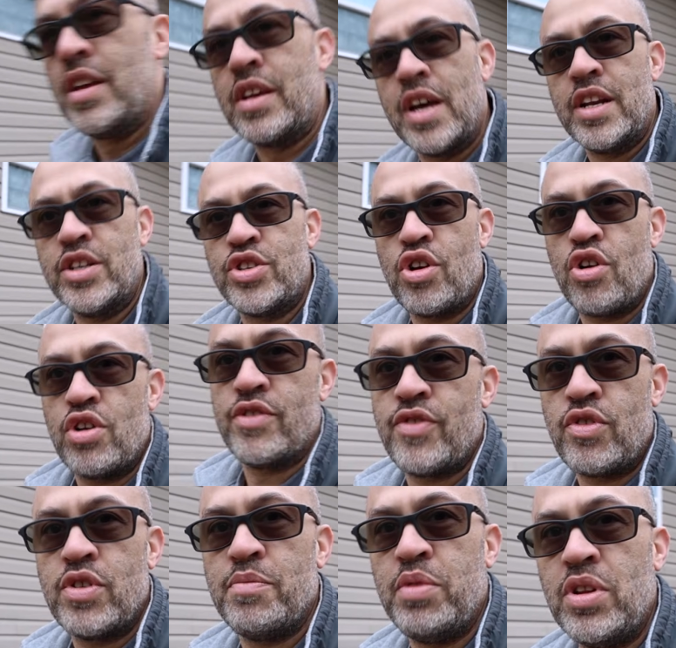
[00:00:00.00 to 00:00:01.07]
got the
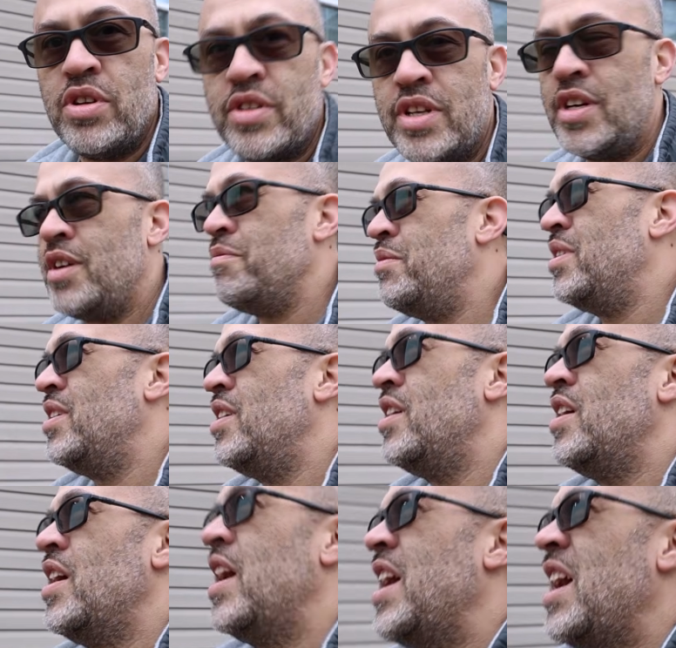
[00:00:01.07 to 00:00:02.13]
Chargeverter plugged up.
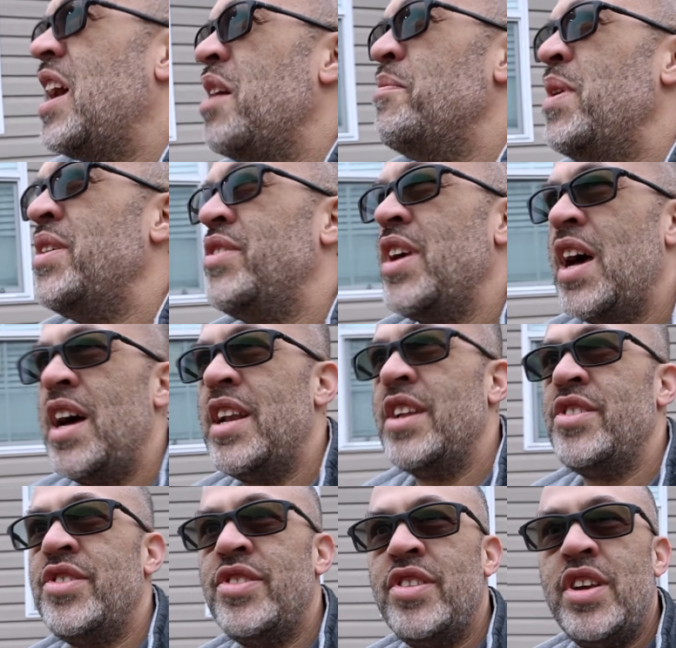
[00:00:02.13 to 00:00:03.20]
And basically I
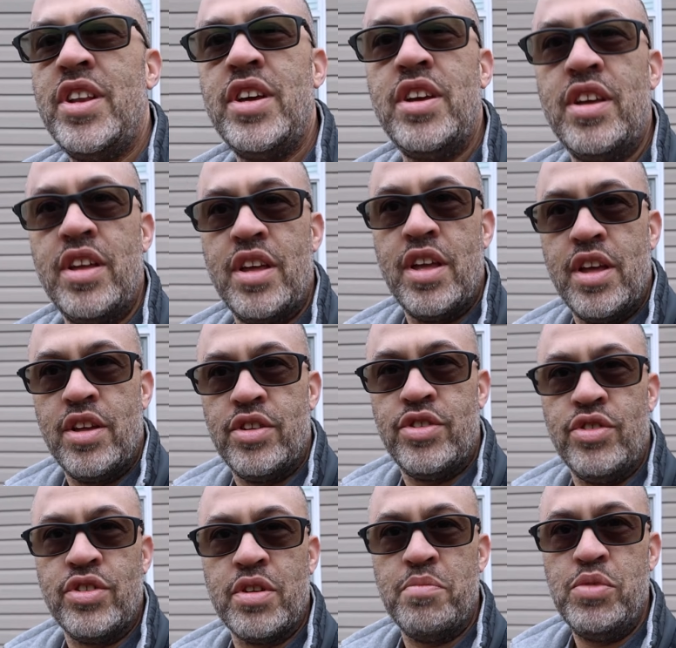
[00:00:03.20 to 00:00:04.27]
just set it
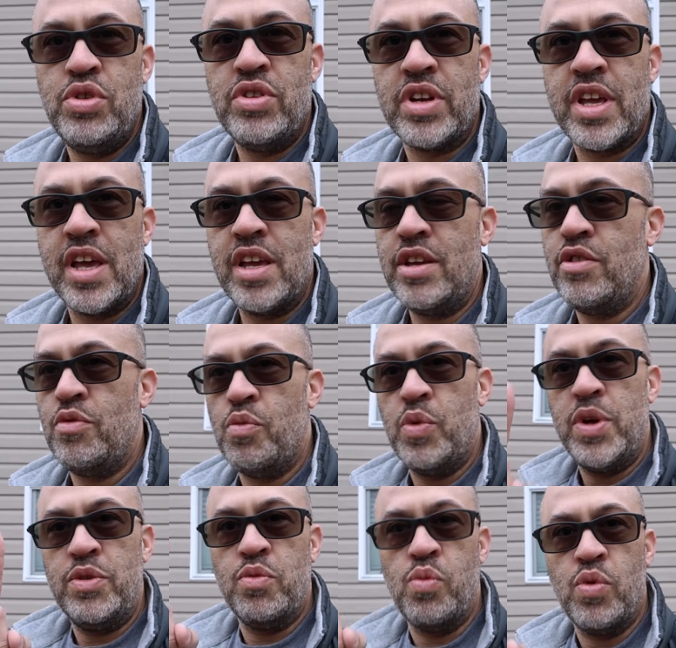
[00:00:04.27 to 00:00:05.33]
to communicate
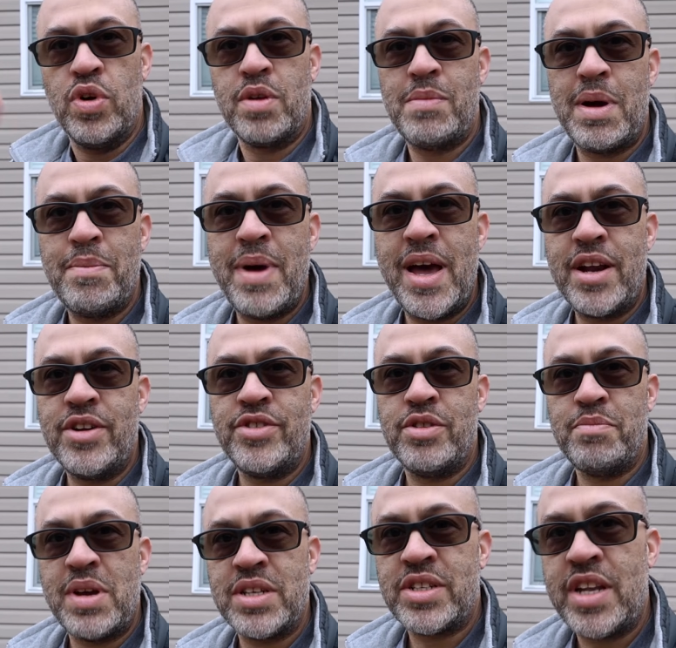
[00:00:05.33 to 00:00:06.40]
with one of my batteries
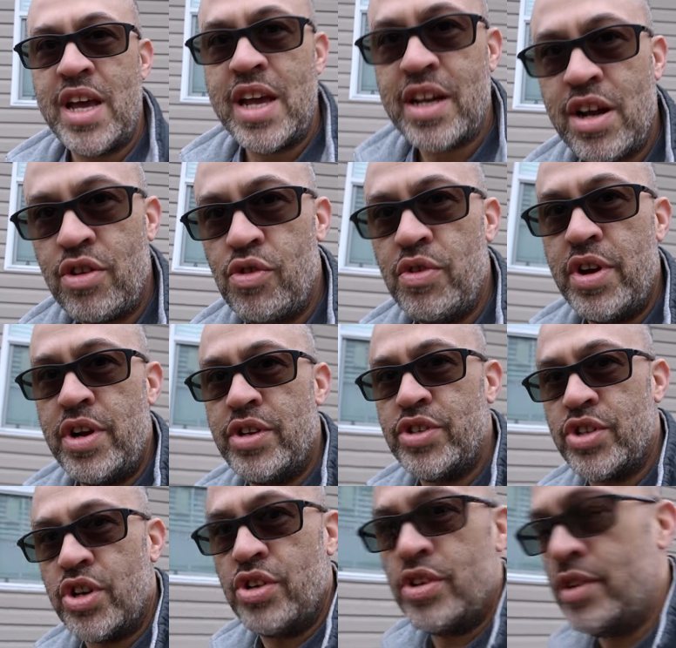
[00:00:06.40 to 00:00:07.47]
in my stack. I'll go in here
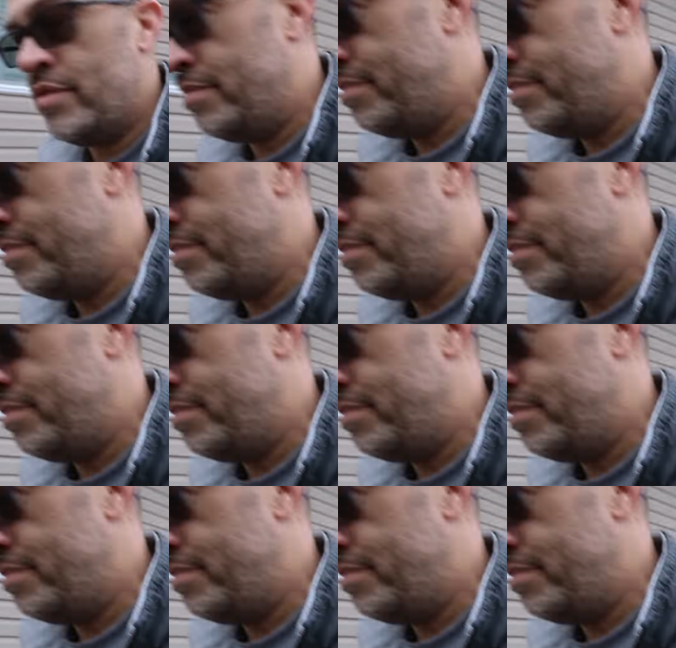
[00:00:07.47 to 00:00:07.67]
and show you.